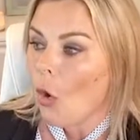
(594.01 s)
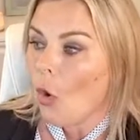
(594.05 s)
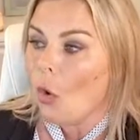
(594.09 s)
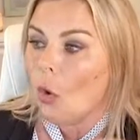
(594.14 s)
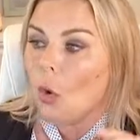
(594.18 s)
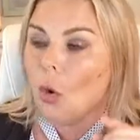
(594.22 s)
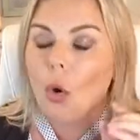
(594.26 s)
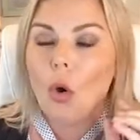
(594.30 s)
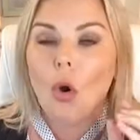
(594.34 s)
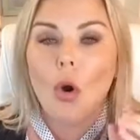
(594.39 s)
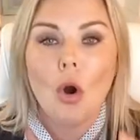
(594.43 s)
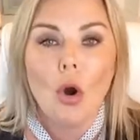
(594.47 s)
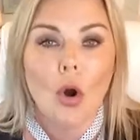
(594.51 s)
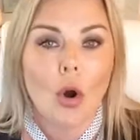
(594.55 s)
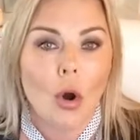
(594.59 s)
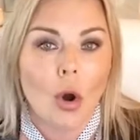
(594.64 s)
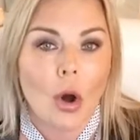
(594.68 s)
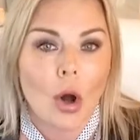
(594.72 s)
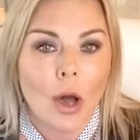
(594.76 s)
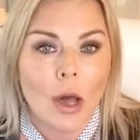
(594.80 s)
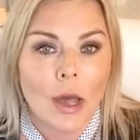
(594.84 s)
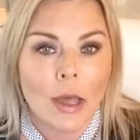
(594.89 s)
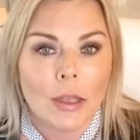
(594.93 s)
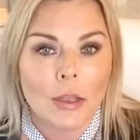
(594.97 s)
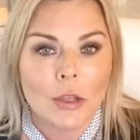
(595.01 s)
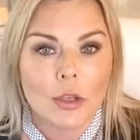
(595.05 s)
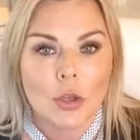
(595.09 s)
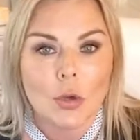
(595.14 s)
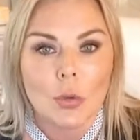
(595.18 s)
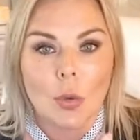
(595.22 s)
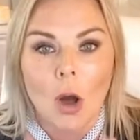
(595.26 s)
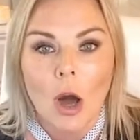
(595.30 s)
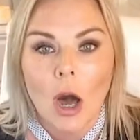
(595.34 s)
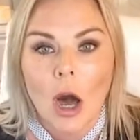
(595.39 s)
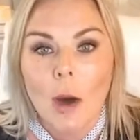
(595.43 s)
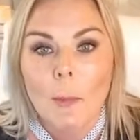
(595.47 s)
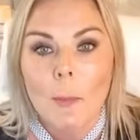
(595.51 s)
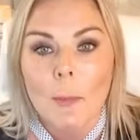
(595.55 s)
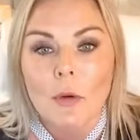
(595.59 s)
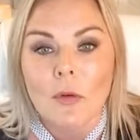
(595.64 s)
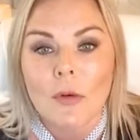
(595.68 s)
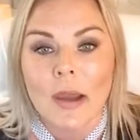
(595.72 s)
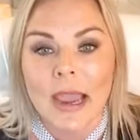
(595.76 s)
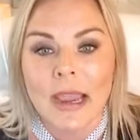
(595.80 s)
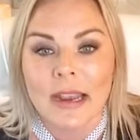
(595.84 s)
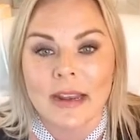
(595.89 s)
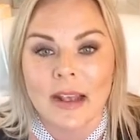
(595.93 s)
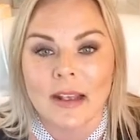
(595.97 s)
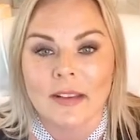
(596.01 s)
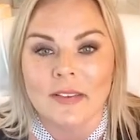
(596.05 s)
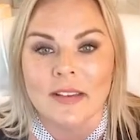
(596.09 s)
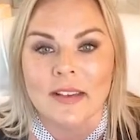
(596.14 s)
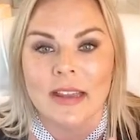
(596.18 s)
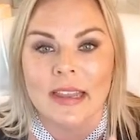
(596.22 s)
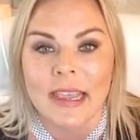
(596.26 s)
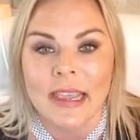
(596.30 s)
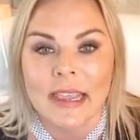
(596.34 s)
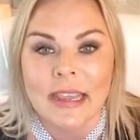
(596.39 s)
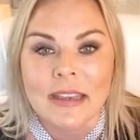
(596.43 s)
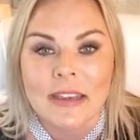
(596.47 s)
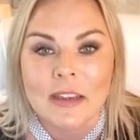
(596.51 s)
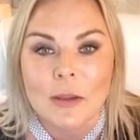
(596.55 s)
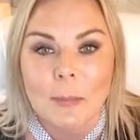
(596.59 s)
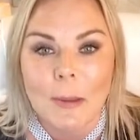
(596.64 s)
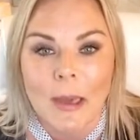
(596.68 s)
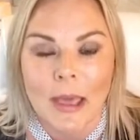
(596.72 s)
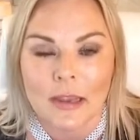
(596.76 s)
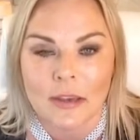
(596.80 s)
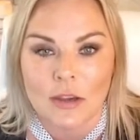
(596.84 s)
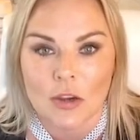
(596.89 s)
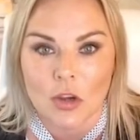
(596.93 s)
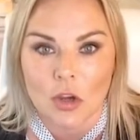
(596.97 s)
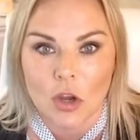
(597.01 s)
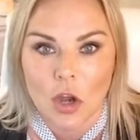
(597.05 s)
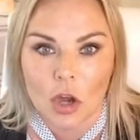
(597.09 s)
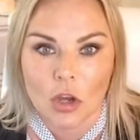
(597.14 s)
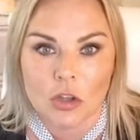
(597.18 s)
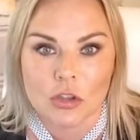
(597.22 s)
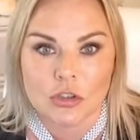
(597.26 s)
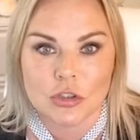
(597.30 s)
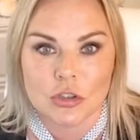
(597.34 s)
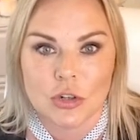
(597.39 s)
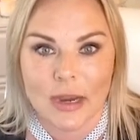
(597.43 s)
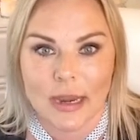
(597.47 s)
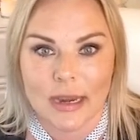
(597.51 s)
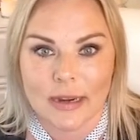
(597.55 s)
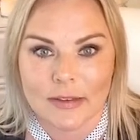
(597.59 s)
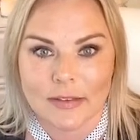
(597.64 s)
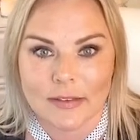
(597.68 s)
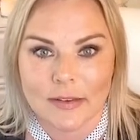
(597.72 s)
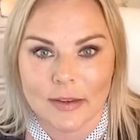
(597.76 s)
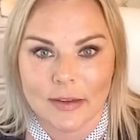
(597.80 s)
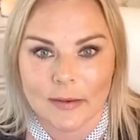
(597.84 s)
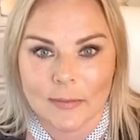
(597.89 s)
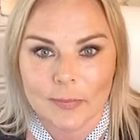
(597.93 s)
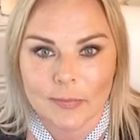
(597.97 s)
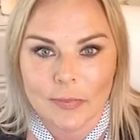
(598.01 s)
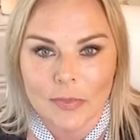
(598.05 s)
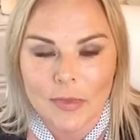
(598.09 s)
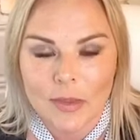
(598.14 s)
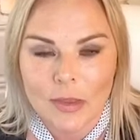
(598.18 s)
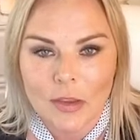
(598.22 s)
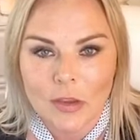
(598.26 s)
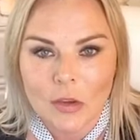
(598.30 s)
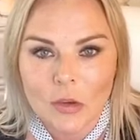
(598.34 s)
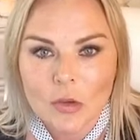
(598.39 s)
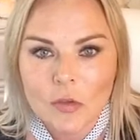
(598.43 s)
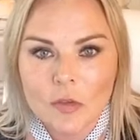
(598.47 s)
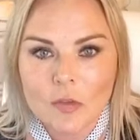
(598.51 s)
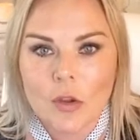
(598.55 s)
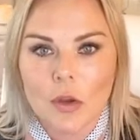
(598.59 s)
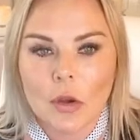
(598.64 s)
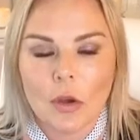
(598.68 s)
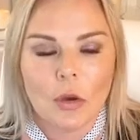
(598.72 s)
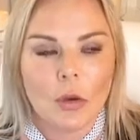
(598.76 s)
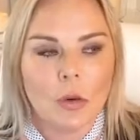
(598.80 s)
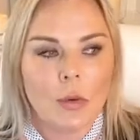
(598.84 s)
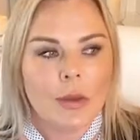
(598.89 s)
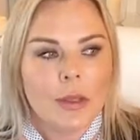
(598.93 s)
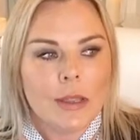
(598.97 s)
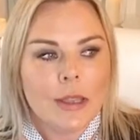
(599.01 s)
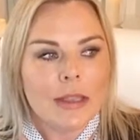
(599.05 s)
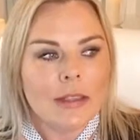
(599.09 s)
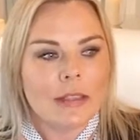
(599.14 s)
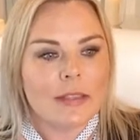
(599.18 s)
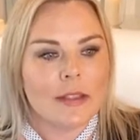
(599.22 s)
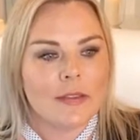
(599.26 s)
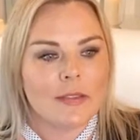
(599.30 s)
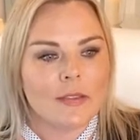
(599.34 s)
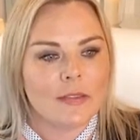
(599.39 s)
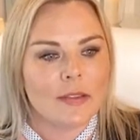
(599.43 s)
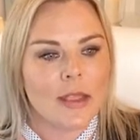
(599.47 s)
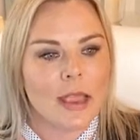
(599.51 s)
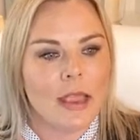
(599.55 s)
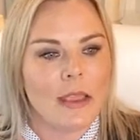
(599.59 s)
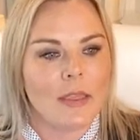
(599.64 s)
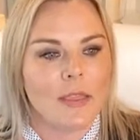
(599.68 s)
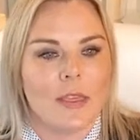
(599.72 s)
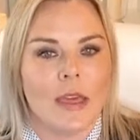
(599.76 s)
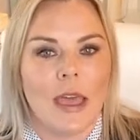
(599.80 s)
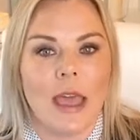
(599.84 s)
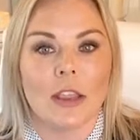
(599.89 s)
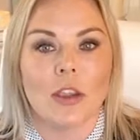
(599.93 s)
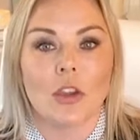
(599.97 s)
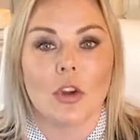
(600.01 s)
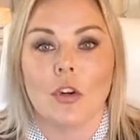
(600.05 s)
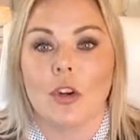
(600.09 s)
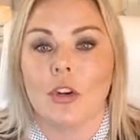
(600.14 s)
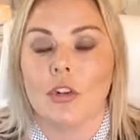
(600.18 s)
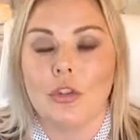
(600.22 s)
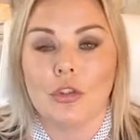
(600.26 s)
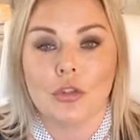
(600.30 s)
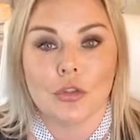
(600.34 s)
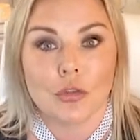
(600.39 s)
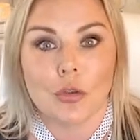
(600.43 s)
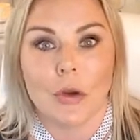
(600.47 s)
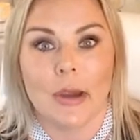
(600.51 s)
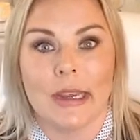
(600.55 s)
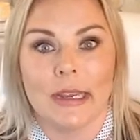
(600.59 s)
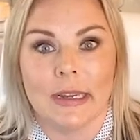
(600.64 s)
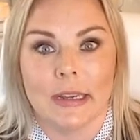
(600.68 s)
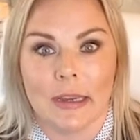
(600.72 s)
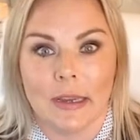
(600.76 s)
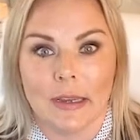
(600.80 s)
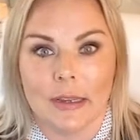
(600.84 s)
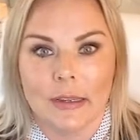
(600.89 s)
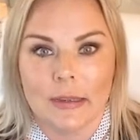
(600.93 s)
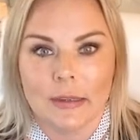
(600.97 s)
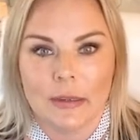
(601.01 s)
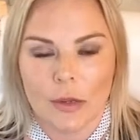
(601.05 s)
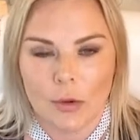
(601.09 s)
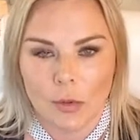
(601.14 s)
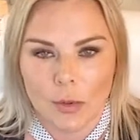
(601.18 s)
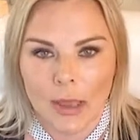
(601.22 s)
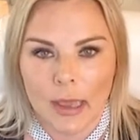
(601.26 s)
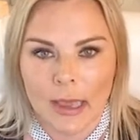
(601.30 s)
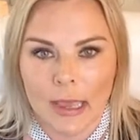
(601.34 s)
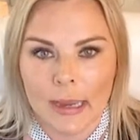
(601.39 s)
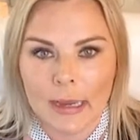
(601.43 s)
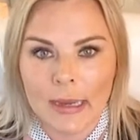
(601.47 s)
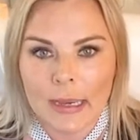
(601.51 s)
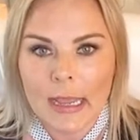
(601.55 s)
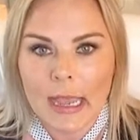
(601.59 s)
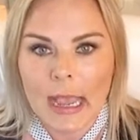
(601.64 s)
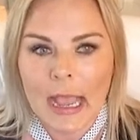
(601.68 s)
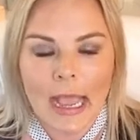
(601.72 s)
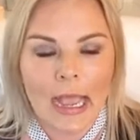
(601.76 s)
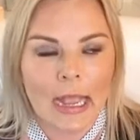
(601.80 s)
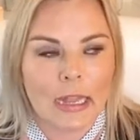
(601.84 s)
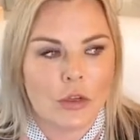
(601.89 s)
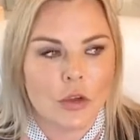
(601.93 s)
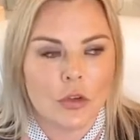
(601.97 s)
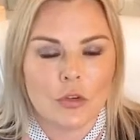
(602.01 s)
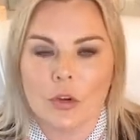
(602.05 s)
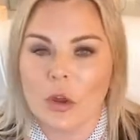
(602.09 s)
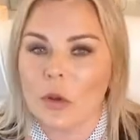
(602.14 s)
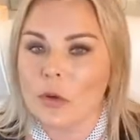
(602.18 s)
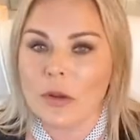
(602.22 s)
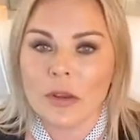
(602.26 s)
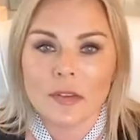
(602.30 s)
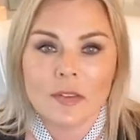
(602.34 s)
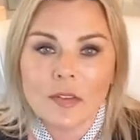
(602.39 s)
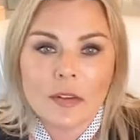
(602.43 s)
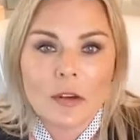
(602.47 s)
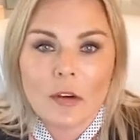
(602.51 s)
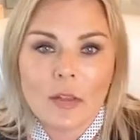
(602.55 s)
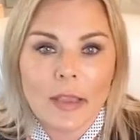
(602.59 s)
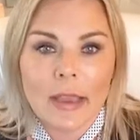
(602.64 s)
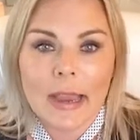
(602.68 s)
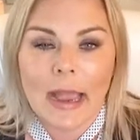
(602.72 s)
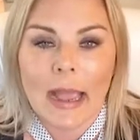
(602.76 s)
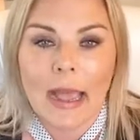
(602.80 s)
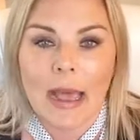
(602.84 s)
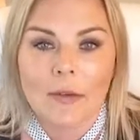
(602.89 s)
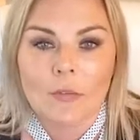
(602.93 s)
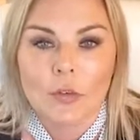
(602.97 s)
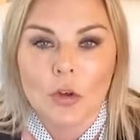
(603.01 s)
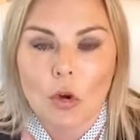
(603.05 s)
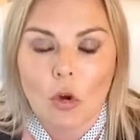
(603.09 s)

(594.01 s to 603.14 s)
or you operate as an independent contractor. So let's say that you're a trainer, okay? And you don't necessarily have a